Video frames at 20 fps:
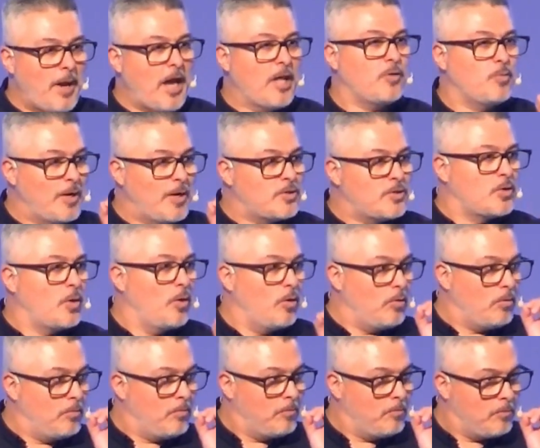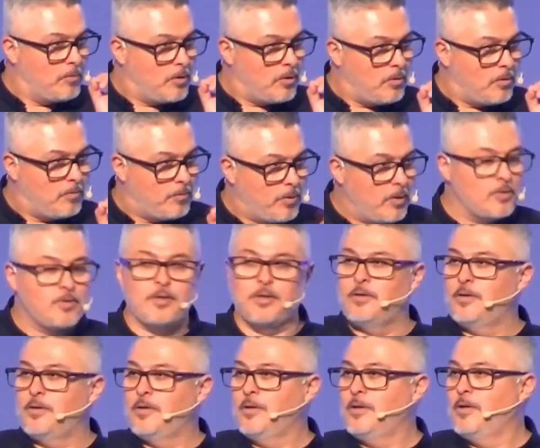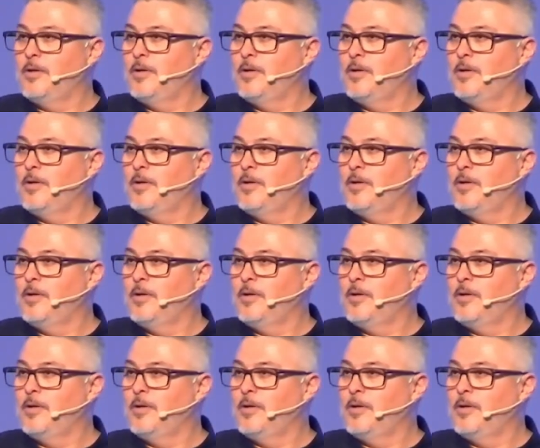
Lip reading: pathway soil person.